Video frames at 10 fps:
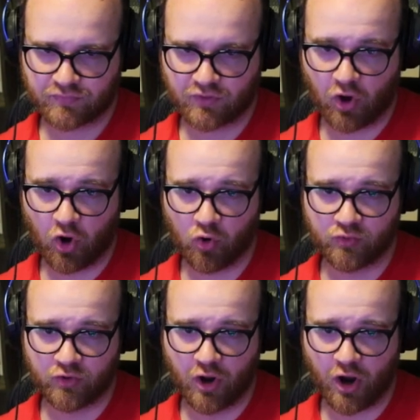Oh
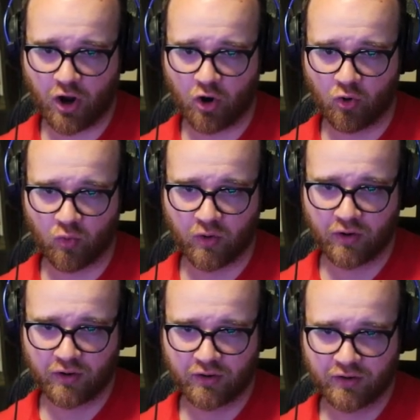no!
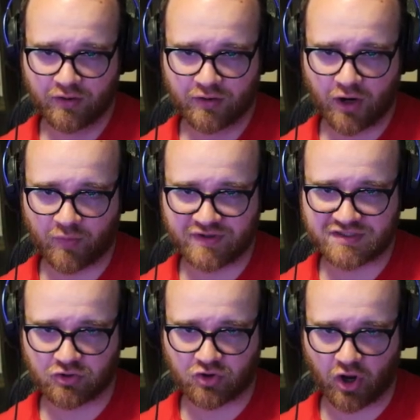Are we
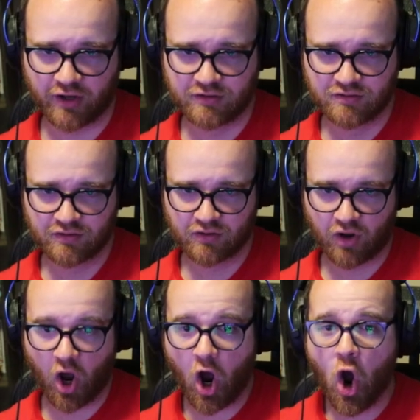still good?
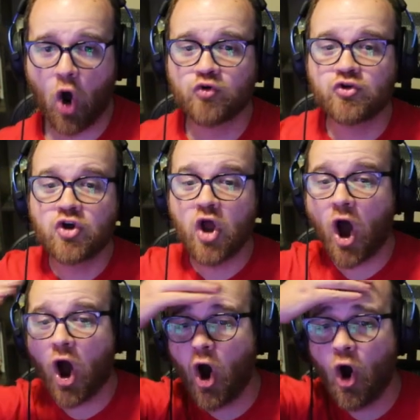Oh
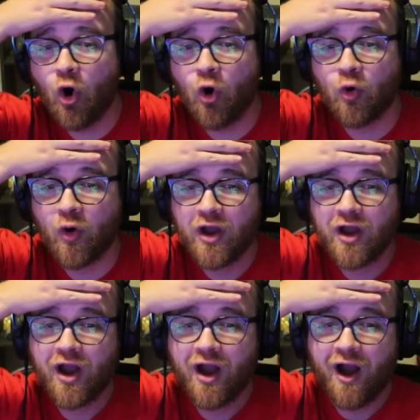no!
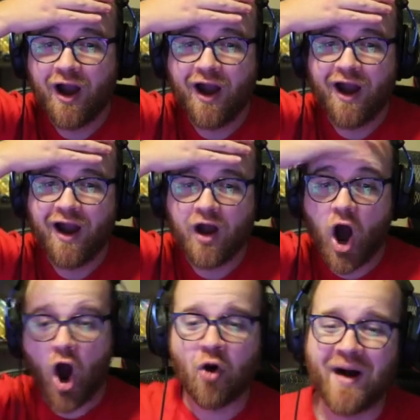
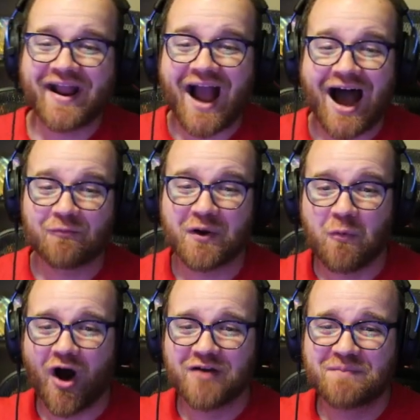Oh my god, we
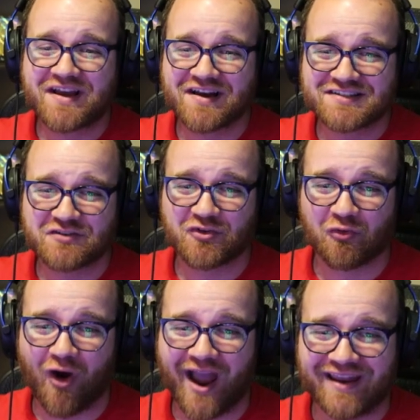won because of the
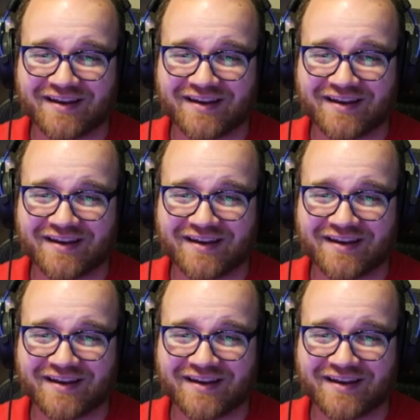right!